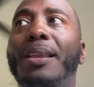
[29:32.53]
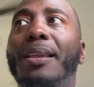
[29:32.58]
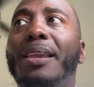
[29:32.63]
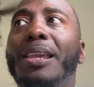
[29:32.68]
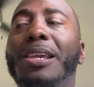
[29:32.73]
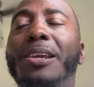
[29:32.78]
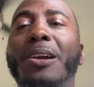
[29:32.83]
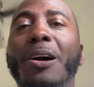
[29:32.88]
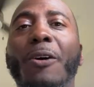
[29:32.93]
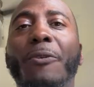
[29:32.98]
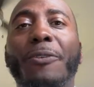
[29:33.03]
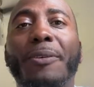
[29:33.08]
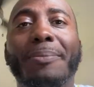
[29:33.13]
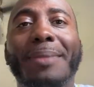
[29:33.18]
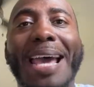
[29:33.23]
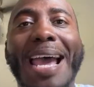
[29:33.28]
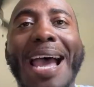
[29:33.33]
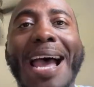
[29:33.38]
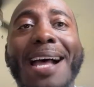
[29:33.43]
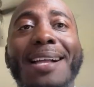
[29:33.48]
You go from
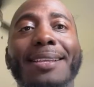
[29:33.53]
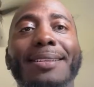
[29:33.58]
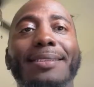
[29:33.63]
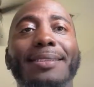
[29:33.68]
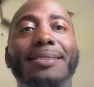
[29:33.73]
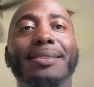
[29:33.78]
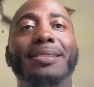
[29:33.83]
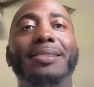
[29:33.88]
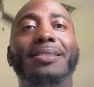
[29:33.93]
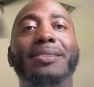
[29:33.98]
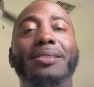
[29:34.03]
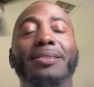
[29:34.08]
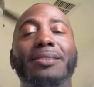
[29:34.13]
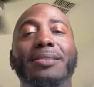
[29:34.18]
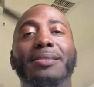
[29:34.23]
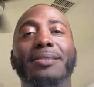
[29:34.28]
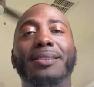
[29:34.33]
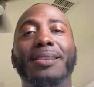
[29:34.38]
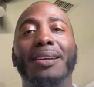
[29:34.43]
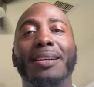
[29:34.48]
that to
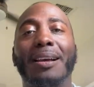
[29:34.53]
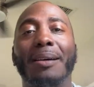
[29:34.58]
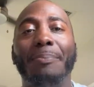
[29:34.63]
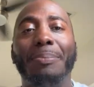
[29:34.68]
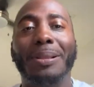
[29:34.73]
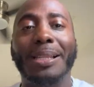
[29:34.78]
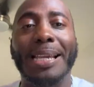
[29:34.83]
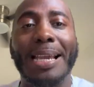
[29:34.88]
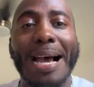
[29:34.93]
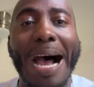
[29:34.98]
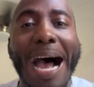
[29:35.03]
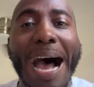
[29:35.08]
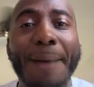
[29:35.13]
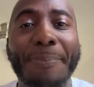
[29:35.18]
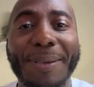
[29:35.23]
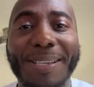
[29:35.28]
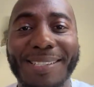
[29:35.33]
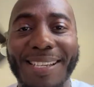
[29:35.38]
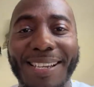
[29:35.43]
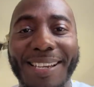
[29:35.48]
the complete
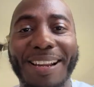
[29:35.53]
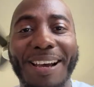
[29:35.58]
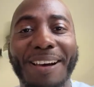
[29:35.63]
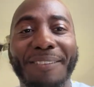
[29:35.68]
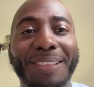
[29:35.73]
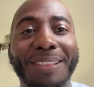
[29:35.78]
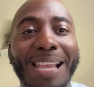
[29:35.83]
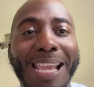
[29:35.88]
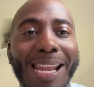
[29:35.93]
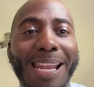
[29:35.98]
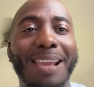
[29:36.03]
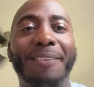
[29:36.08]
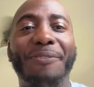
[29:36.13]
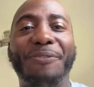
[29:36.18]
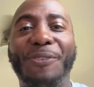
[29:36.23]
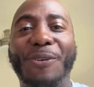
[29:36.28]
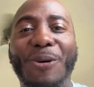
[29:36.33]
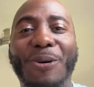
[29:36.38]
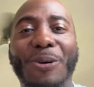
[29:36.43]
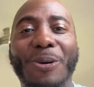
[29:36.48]
opposite of leaning
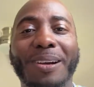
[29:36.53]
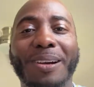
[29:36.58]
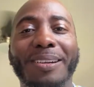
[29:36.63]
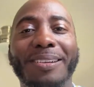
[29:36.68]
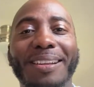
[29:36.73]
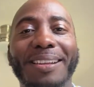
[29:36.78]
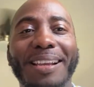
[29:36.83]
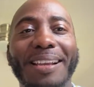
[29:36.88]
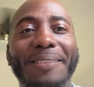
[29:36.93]
forward